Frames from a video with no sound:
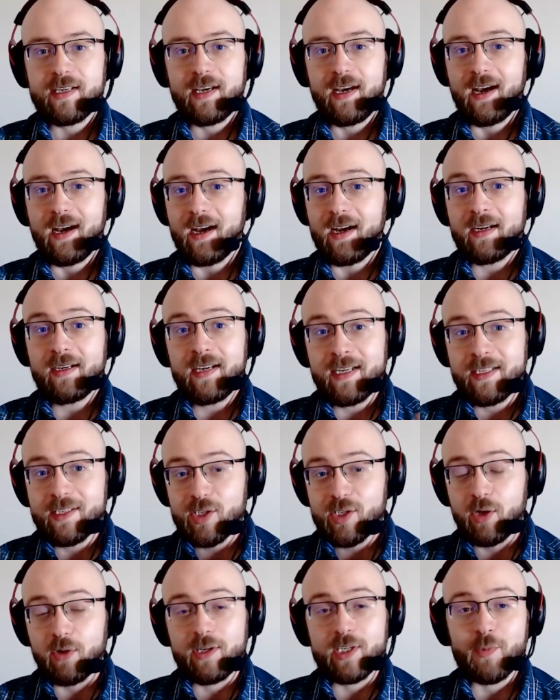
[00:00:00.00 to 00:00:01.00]
And
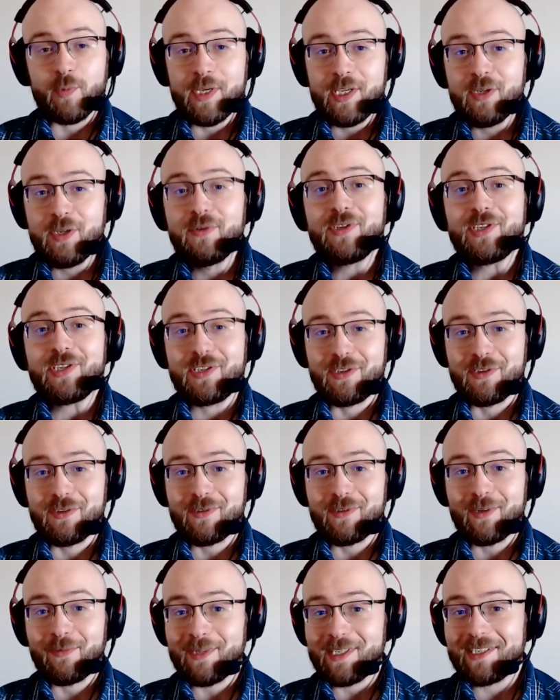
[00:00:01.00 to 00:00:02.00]
so, because we used to,
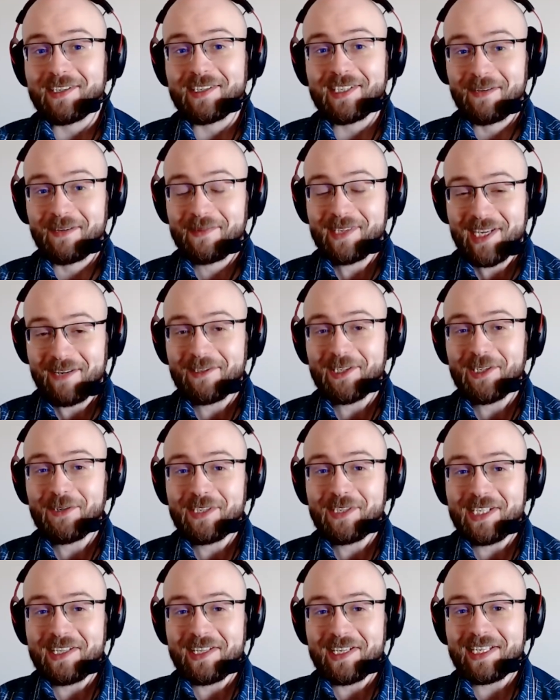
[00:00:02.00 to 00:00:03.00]
and we still sometimes do
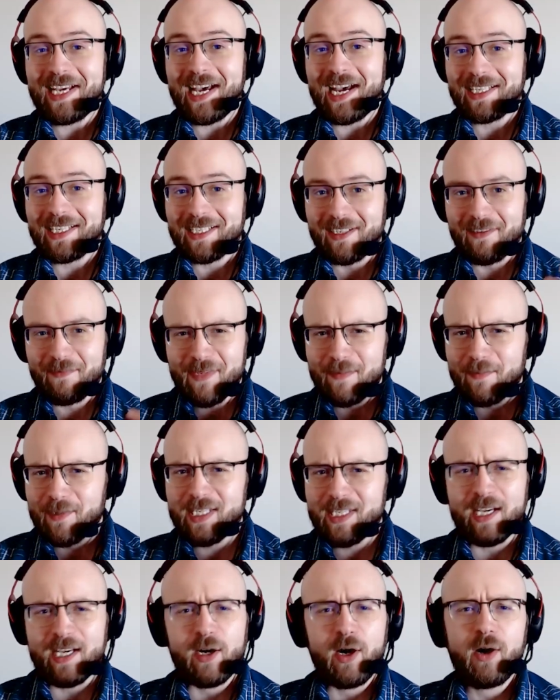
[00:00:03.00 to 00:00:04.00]
see the tactic of people
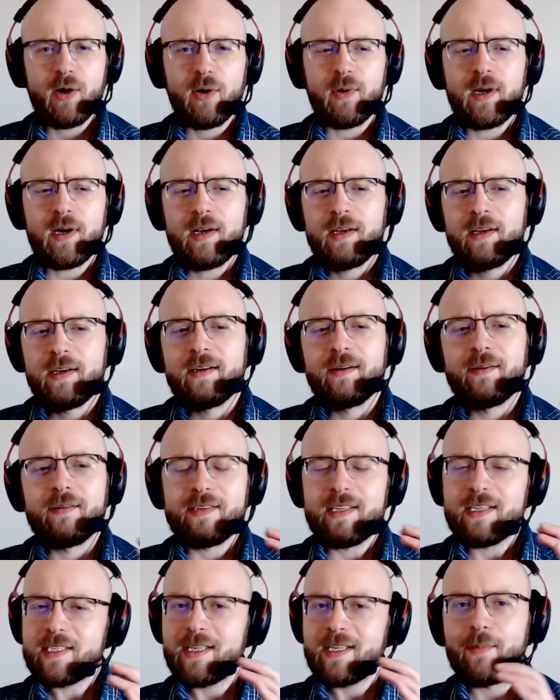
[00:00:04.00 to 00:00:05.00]
saying, oh,
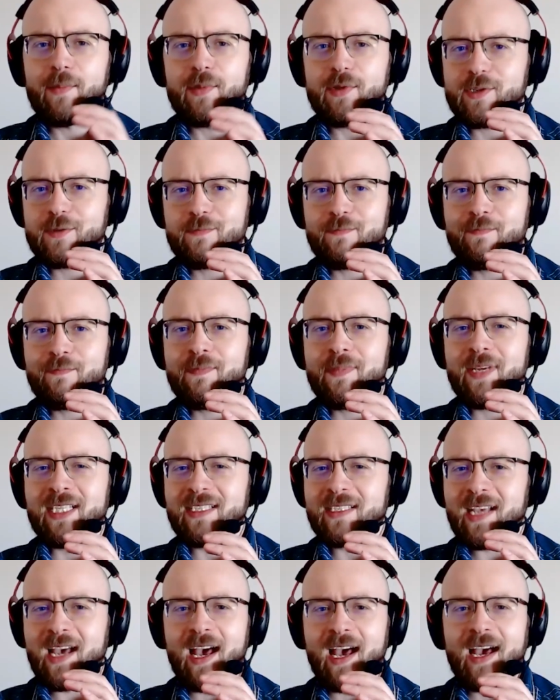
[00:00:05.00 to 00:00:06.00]
this number's been
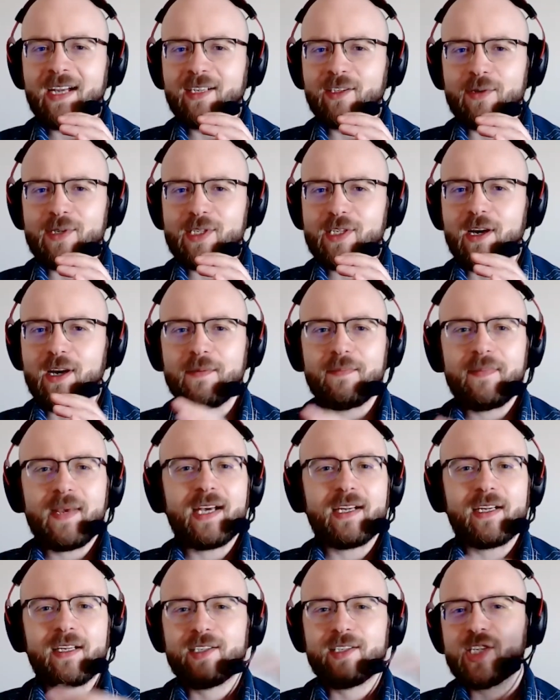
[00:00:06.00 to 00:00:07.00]
tagged or has gone
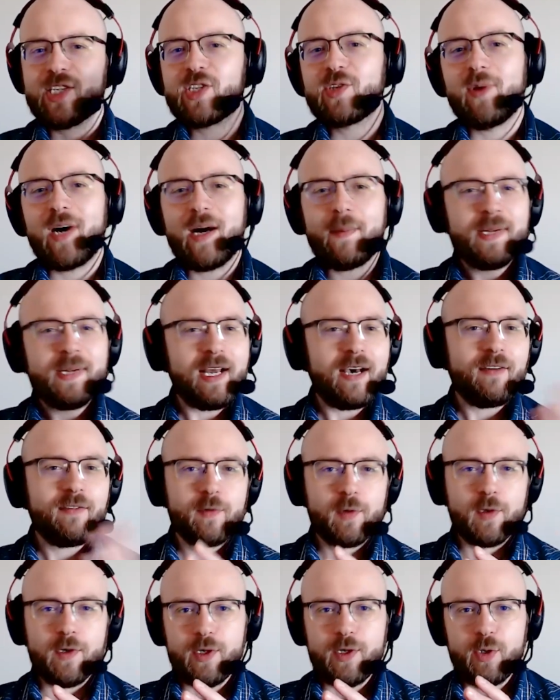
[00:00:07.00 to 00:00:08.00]
bad, I'll just swap it out
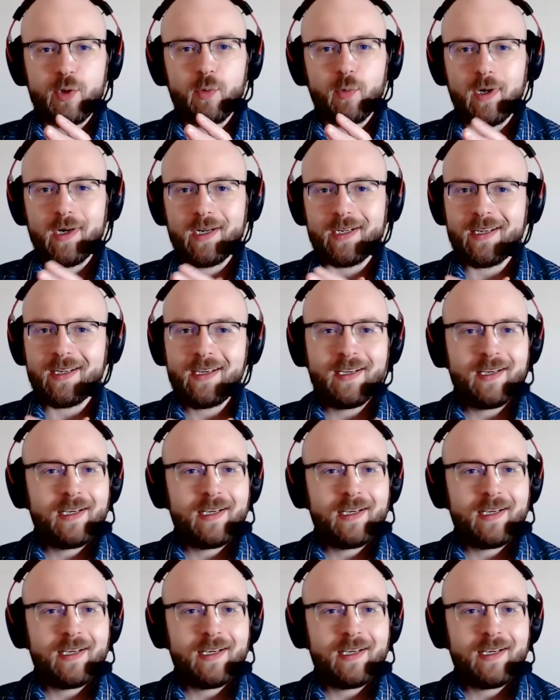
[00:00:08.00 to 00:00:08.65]
for a new one.